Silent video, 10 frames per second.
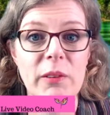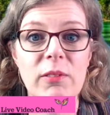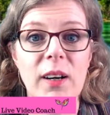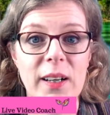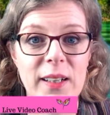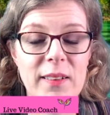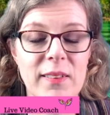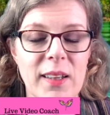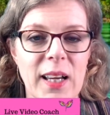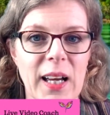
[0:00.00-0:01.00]
it
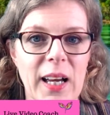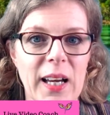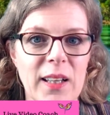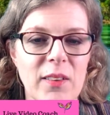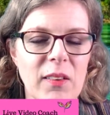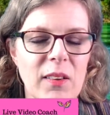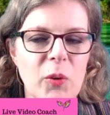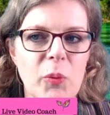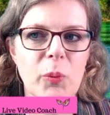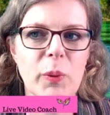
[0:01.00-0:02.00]
right. And
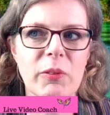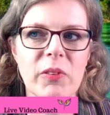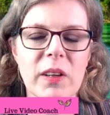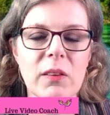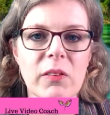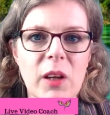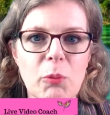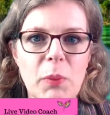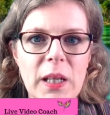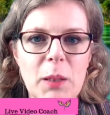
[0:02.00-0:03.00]
we've seen so
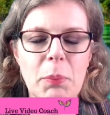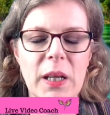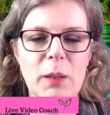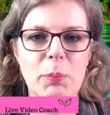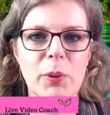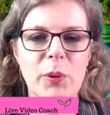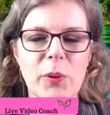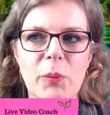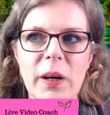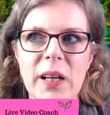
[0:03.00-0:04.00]
many
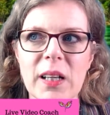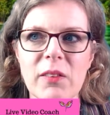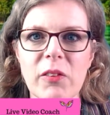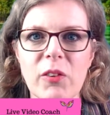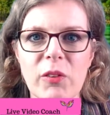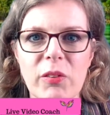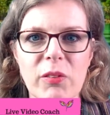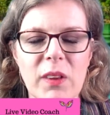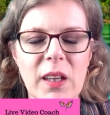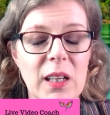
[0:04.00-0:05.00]
people where it's
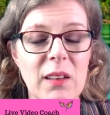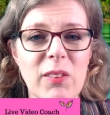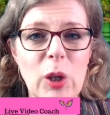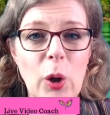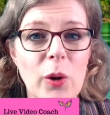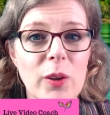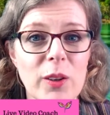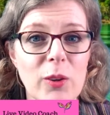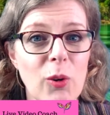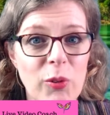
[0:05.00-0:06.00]
just, and it's not
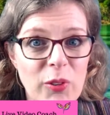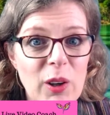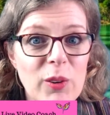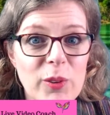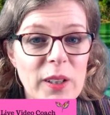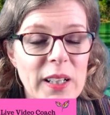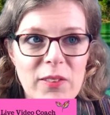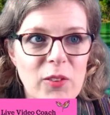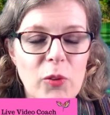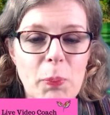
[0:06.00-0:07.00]
your fault,
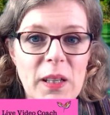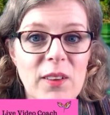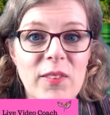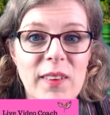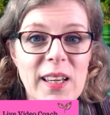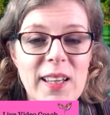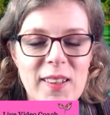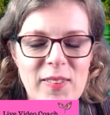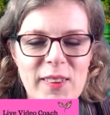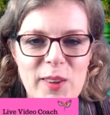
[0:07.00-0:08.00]
it's just because it
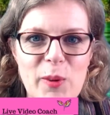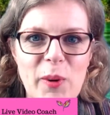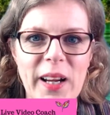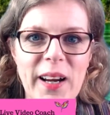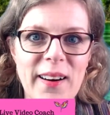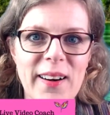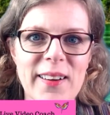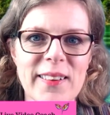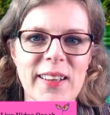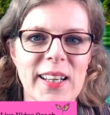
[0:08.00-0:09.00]
is quite
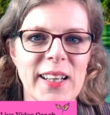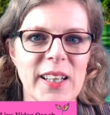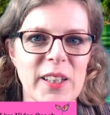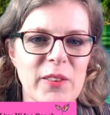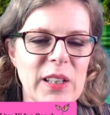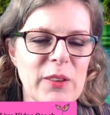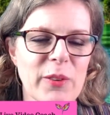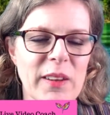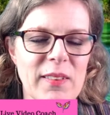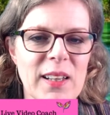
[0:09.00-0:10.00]
hard. You need
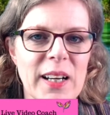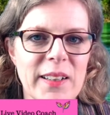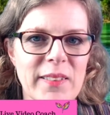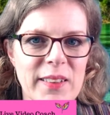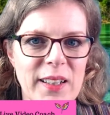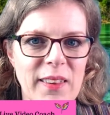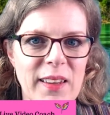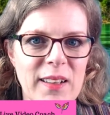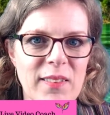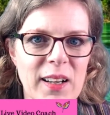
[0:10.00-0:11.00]
all this lighting and
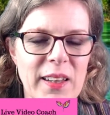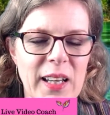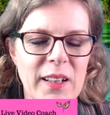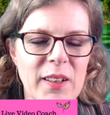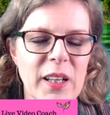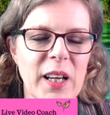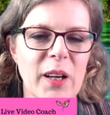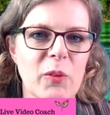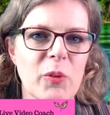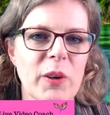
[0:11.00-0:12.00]
things like that.
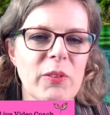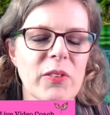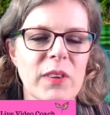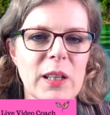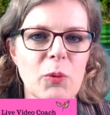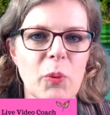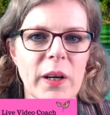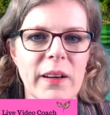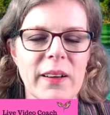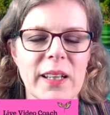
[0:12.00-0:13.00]
We've seen
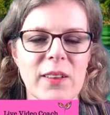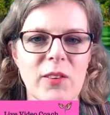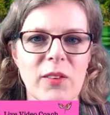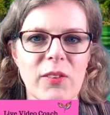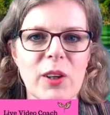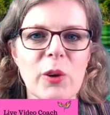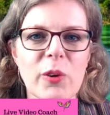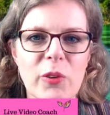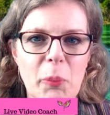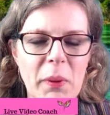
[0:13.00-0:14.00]
where it just
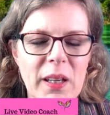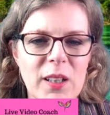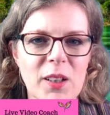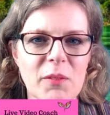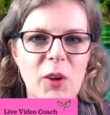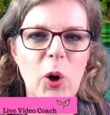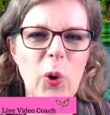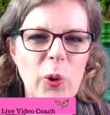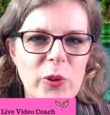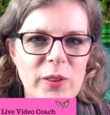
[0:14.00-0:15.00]
looks a bit
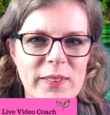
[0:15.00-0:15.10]
odd